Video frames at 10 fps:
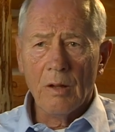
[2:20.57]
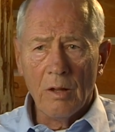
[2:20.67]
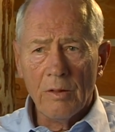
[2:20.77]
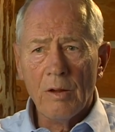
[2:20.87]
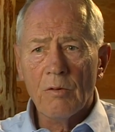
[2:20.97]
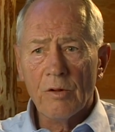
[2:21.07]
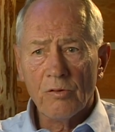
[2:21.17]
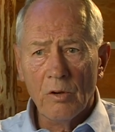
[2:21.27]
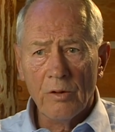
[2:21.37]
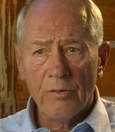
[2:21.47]
they were just
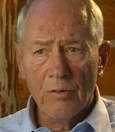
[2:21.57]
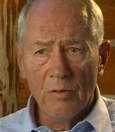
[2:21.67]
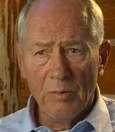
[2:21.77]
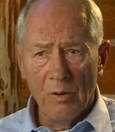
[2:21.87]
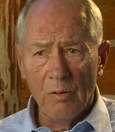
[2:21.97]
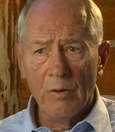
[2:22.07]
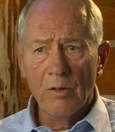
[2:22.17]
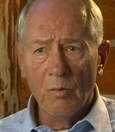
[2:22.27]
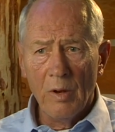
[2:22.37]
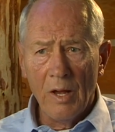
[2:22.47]
going through the Bitterroot on
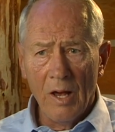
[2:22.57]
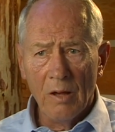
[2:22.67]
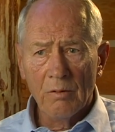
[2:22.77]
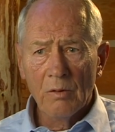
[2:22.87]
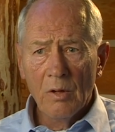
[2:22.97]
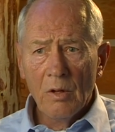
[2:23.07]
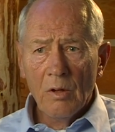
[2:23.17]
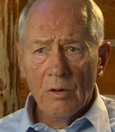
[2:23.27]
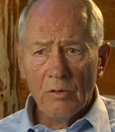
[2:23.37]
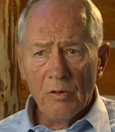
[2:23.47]
the way out
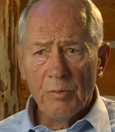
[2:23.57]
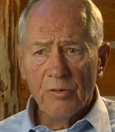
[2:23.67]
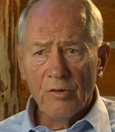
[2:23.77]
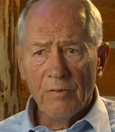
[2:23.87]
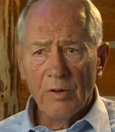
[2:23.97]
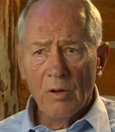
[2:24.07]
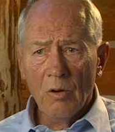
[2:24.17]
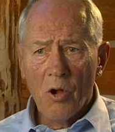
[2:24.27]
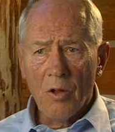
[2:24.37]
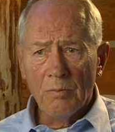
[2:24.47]
to the Pacific
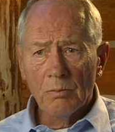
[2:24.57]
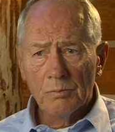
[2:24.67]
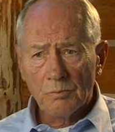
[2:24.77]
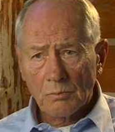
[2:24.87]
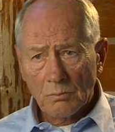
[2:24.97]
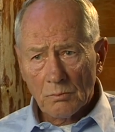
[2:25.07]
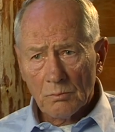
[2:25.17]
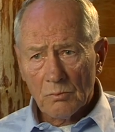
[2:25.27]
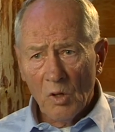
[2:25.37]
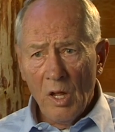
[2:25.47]
Ocean.
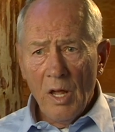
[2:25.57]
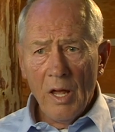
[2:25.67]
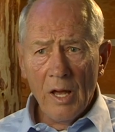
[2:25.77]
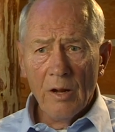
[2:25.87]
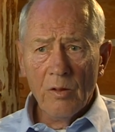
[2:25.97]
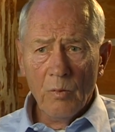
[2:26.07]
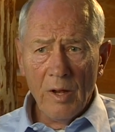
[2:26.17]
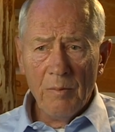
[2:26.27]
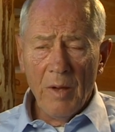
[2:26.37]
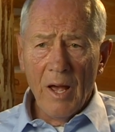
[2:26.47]
And on the
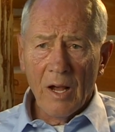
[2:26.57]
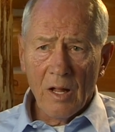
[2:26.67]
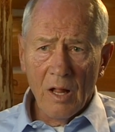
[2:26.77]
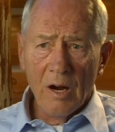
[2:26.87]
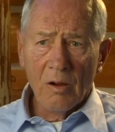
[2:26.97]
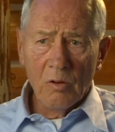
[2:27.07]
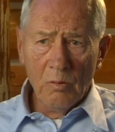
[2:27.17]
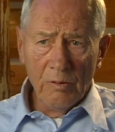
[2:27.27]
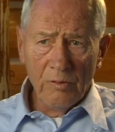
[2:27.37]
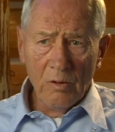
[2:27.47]
way back, Clark, who
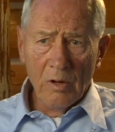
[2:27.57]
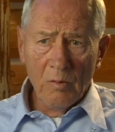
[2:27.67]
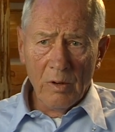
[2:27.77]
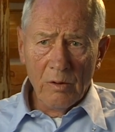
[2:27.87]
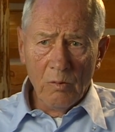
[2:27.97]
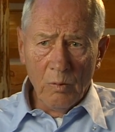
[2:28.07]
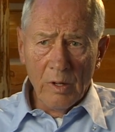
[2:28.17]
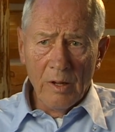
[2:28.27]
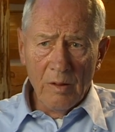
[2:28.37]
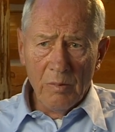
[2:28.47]
was the only one who
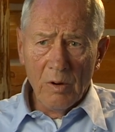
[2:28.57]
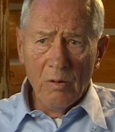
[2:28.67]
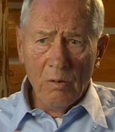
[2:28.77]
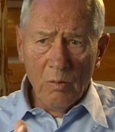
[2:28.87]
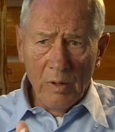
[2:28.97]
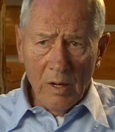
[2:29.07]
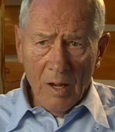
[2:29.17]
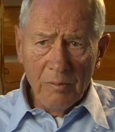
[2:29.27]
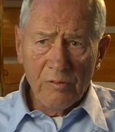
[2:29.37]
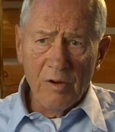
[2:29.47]
went on the Bitterroot, went
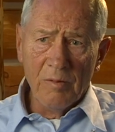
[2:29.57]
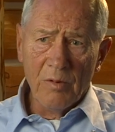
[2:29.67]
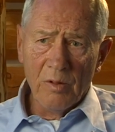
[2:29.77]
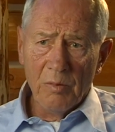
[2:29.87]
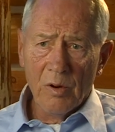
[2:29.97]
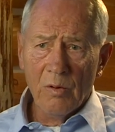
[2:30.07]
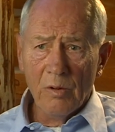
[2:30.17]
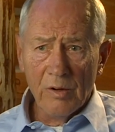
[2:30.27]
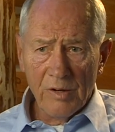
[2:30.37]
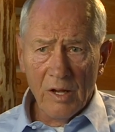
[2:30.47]
upstream on the
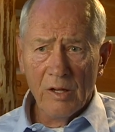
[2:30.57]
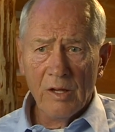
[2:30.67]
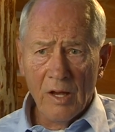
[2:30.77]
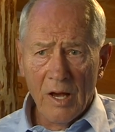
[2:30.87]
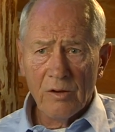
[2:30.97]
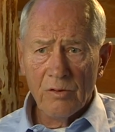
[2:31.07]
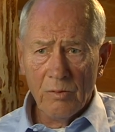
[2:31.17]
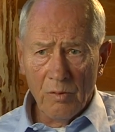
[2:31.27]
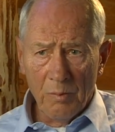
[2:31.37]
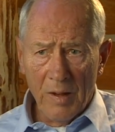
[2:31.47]
Bitterroot until he got
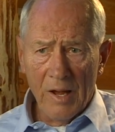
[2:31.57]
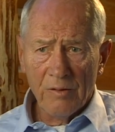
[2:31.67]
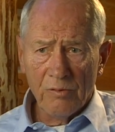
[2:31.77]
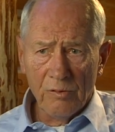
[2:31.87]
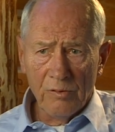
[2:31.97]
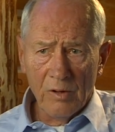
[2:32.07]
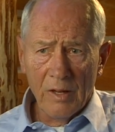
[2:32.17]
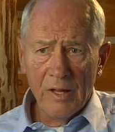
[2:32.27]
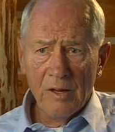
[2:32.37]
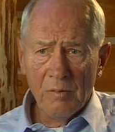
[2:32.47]
to the passes that
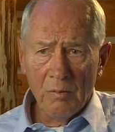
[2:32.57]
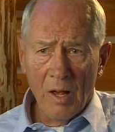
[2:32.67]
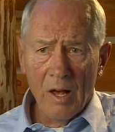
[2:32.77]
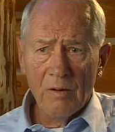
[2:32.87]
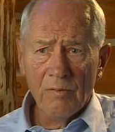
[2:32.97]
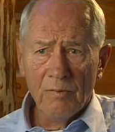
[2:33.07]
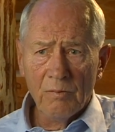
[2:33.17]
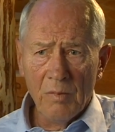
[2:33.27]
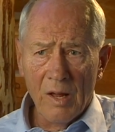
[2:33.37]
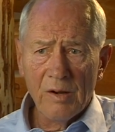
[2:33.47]
led him out of
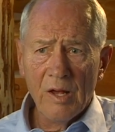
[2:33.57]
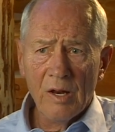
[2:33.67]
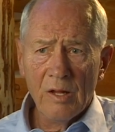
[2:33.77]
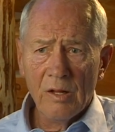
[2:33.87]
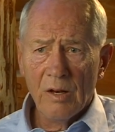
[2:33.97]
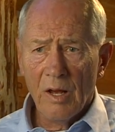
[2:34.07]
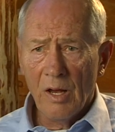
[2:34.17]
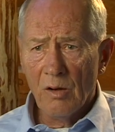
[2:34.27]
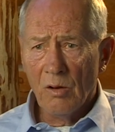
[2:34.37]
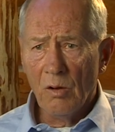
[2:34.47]
Montana into
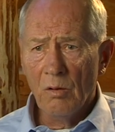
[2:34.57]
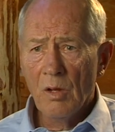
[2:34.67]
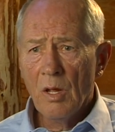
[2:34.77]
Idaho,